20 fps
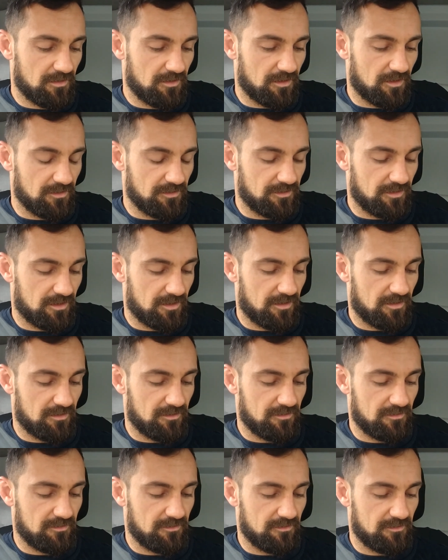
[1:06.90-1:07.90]
And
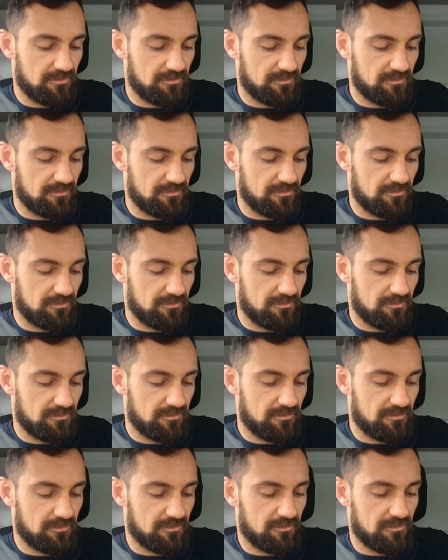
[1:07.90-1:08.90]

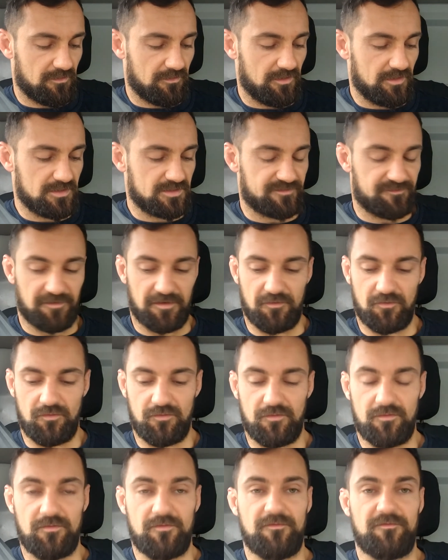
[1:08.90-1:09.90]
these few